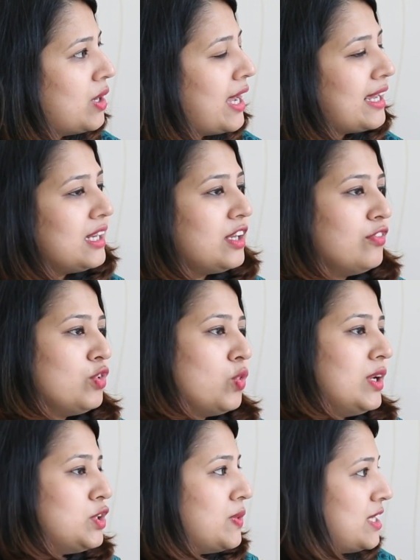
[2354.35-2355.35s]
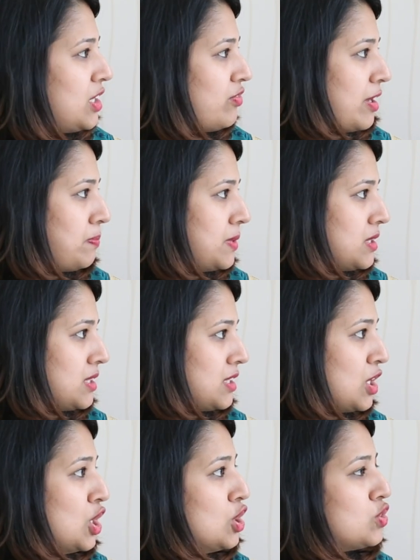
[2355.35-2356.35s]
I can give you only
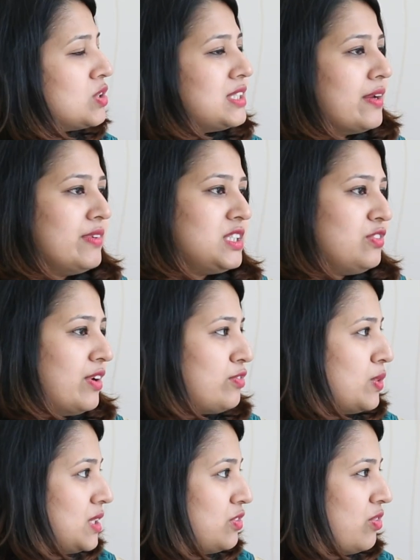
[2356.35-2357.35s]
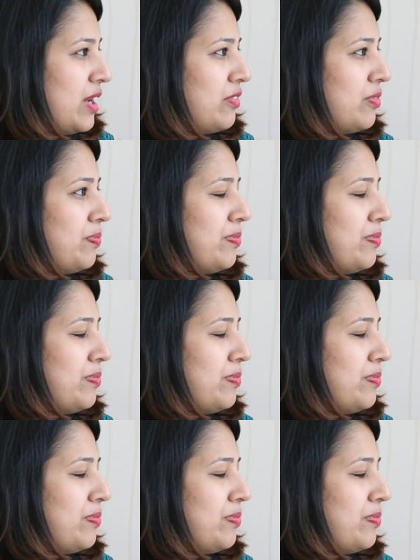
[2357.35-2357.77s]
25%. So 75-25.